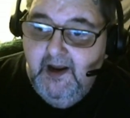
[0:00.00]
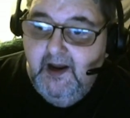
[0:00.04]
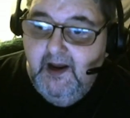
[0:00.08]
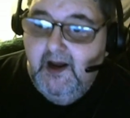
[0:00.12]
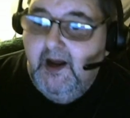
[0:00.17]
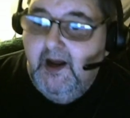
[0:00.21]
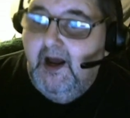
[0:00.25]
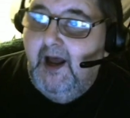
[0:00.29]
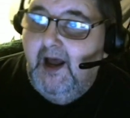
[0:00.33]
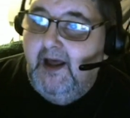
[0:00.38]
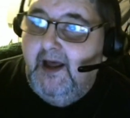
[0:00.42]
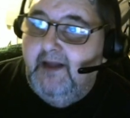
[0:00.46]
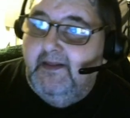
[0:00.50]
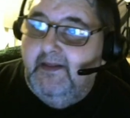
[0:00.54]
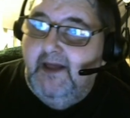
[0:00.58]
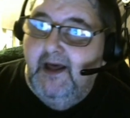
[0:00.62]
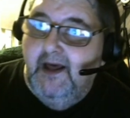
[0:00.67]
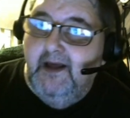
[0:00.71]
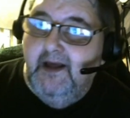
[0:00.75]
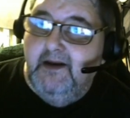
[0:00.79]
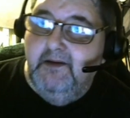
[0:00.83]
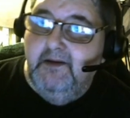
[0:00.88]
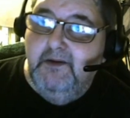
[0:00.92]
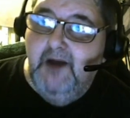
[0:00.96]
And
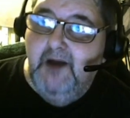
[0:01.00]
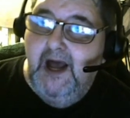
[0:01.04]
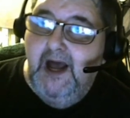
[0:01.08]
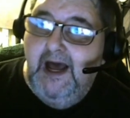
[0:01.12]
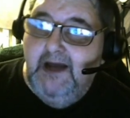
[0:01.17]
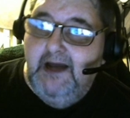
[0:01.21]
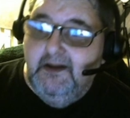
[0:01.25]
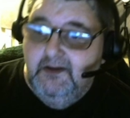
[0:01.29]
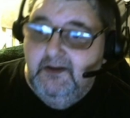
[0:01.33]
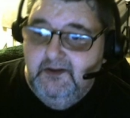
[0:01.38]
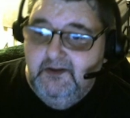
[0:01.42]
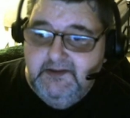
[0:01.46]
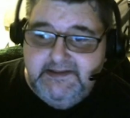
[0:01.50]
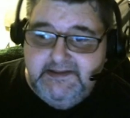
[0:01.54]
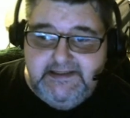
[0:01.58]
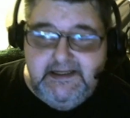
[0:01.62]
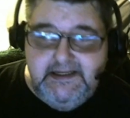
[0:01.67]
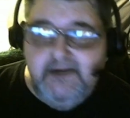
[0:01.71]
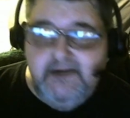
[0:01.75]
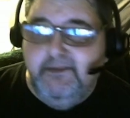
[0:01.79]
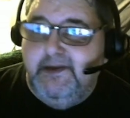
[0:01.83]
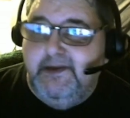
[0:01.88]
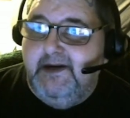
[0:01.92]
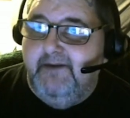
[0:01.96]
then add a little
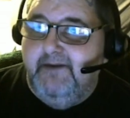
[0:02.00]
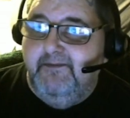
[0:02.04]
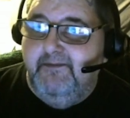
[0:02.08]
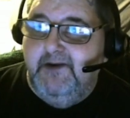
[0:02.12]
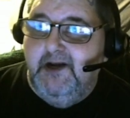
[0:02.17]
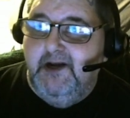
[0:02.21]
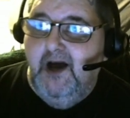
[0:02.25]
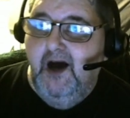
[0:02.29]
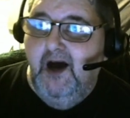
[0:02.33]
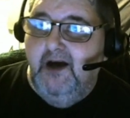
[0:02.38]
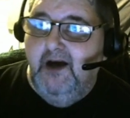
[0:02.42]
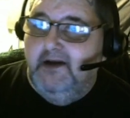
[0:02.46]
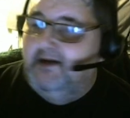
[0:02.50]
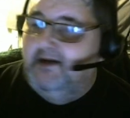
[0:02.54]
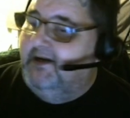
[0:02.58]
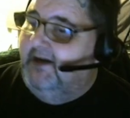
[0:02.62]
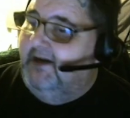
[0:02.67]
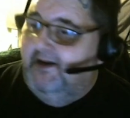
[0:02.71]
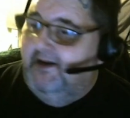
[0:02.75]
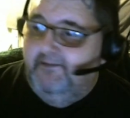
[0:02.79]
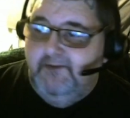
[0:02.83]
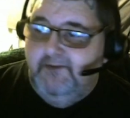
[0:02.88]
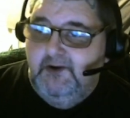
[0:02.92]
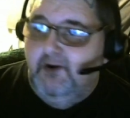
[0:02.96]
cinnamon if you got it.
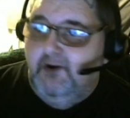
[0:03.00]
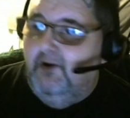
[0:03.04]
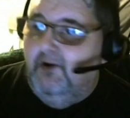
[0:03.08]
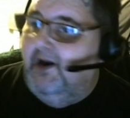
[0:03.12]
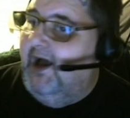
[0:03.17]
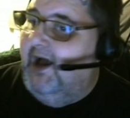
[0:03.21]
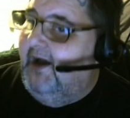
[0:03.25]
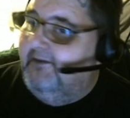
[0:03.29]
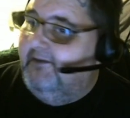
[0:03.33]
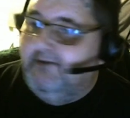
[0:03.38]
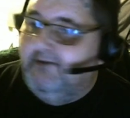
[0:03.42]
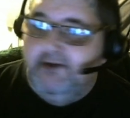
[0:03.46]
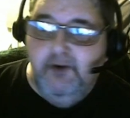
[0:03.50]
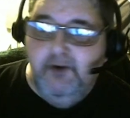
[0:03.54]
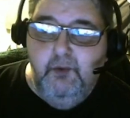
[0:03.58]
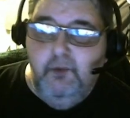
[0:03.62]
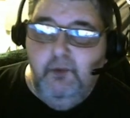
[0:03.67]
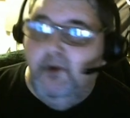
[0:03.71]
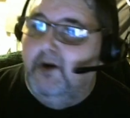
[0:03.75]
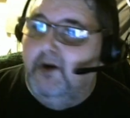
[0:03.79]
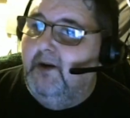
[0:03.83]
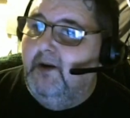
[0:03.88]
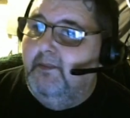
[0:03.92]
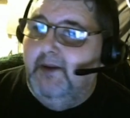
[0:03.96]
If you don't have it, don't
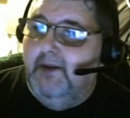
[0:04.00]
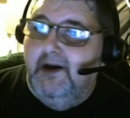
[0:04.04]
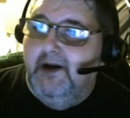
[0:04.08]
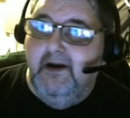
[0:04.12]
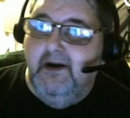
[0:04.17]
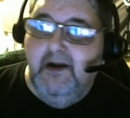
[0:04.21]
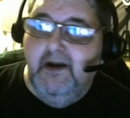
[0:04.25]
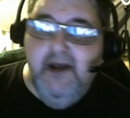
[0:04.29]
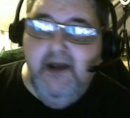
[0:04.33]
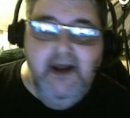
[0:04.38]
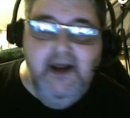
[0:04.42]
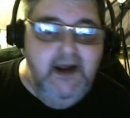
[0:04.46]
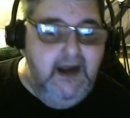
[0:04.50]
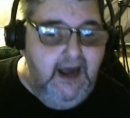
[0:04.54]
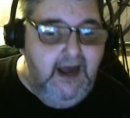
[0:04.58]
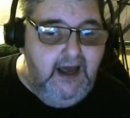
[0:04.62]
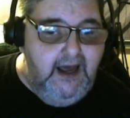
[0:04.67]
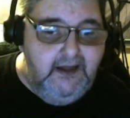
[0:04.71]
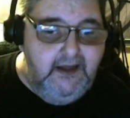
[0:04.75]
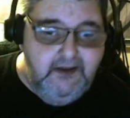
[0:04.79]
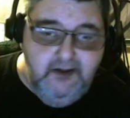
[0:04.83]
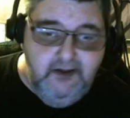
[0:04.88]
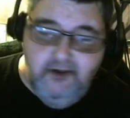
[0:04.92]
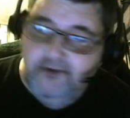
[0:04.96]
worry about it.
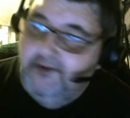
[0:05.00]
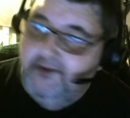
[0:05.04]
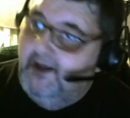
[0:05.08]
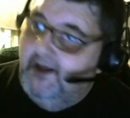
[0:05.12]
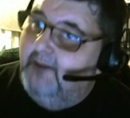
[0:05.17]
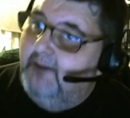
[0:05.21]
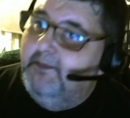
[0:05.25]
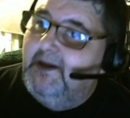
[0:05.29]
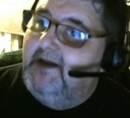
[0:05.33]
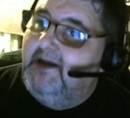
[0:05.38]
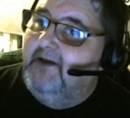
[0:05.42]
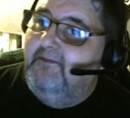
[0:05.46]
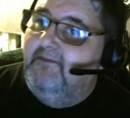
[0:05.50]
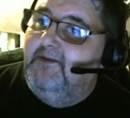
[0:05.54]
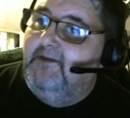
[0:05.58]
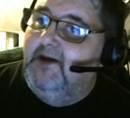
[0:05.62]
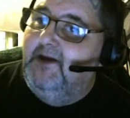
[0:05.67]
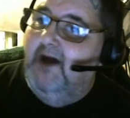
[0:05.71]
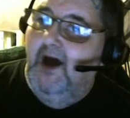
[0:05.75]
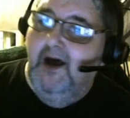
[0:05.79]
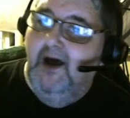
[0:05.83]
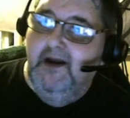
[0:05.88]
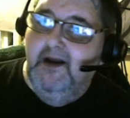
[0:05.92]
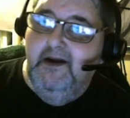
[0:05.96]
Add a little nutmeg if you
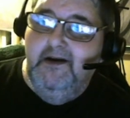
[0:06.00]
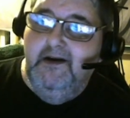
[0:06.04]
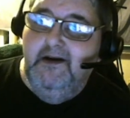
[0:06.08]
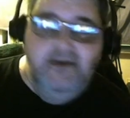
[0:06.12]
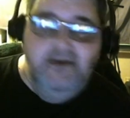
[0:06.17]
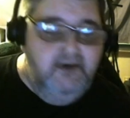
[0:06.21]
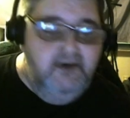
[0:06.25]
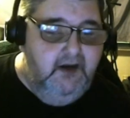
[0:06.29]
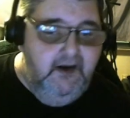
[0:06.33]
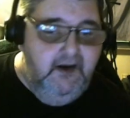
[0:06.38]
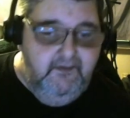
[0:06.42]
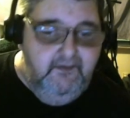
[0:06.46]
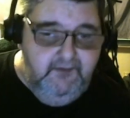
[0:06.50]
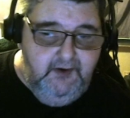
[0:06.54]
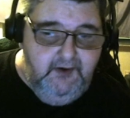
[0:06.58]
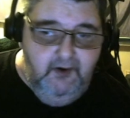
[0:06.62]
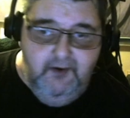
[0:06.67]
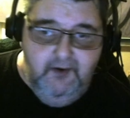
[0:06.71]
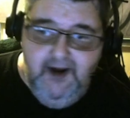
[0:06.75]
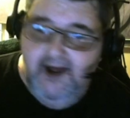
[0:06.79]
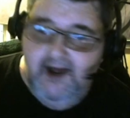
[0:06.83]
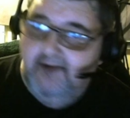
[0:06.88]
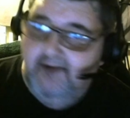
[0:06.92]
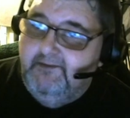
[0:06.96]
got it. If you
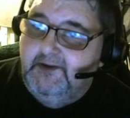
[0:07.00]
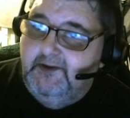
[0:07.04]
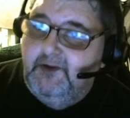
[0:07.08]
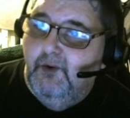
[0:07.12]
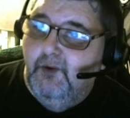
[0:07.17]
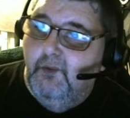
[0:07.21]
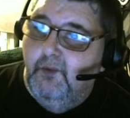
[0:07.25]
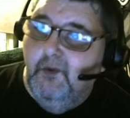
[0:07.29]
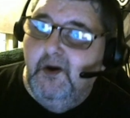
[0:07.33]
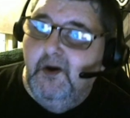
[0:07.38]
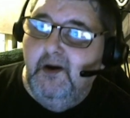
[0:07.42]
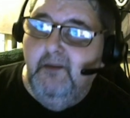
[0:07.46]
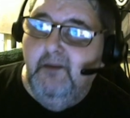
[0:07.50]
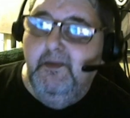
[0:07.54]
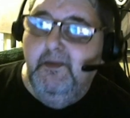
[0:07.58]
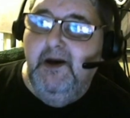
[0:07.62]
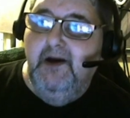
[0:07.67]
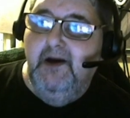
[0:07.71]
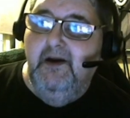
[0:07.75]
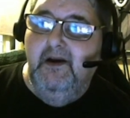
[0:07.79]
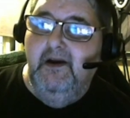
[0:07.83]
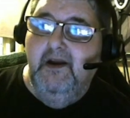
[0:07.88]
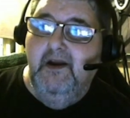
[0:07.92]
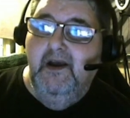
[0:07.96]
don't have it, don't worry
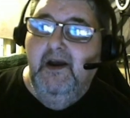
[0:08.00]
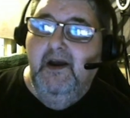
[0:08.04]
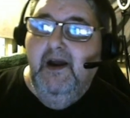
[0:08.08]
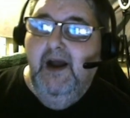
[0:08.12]
about it.